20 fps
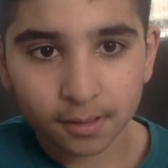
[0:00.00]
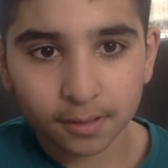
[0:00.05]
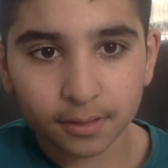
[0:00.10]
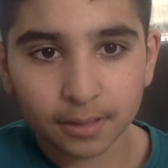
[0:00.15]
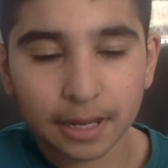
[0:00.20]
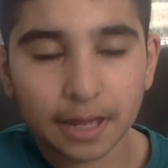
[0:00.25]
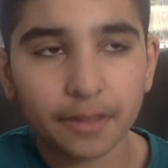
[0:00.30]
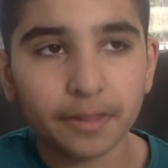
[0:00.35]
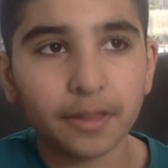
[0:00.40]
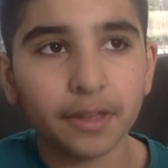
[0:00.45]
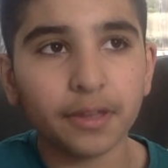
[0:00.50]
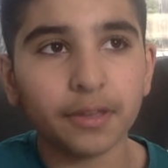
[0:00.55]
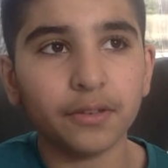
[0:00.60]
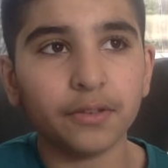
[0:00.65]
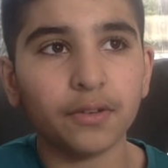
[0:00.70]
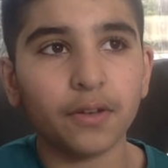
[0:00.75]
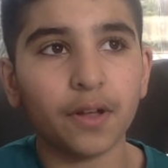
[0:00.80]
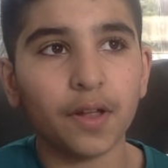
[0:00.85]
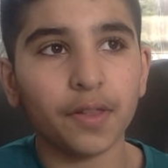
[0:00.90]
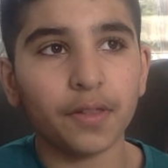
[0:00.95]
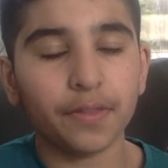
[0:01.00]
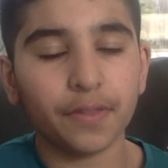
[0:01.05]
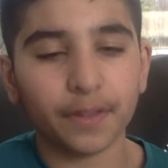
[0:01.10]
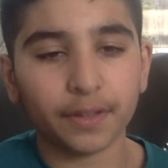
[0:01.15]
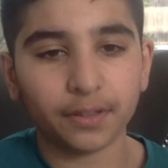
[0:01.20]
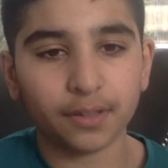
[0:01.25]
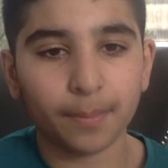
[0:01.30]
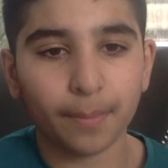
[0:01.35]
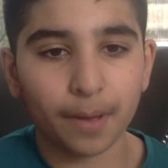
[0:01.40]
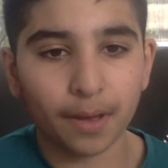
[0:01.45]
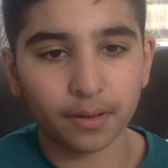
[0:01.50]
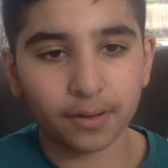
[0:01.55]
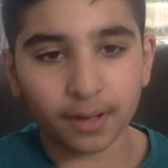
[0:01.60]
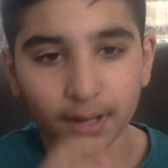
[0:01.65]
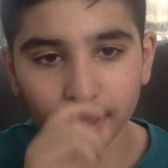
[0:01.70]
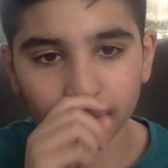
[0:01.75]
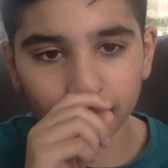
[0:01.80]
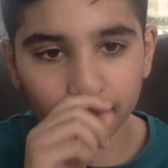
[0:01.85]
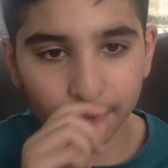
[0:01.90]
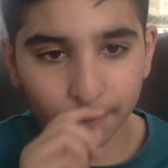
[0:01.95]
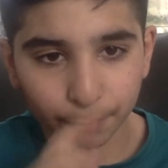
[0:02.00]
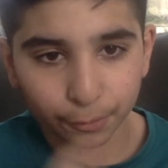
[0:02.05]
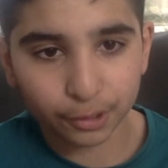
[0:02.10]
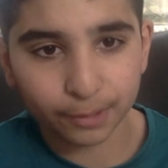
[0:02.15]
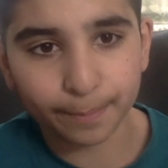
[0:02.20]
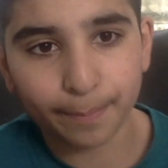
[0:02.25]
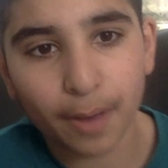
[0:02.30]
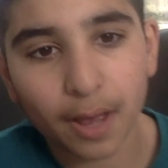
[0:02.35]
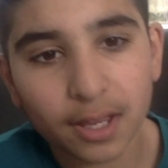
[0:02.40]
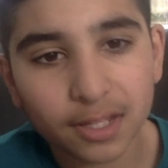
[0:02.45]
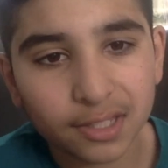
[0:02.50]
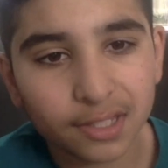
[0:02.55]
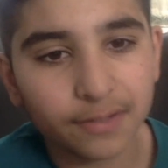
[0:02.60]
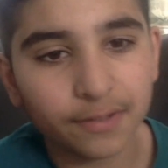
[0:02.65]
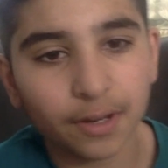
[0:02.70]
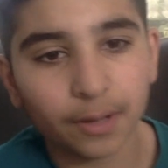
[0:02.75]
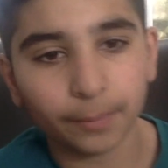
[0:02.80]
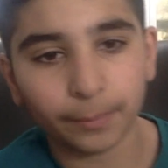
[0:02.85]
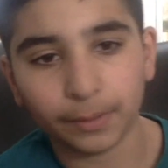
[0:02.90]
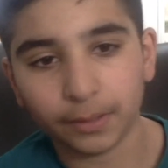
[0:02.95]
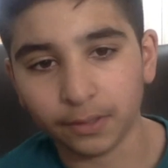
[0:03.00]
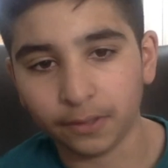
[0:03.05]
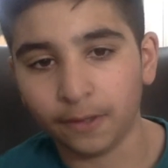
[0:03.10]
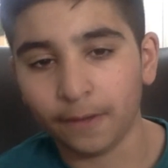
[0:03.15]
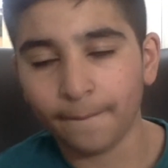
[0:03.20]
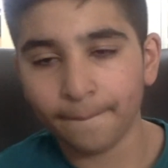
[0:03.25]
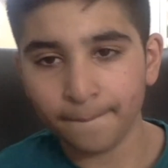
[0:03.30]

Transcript: Now that you know all the things about negative numbers and positive numbers,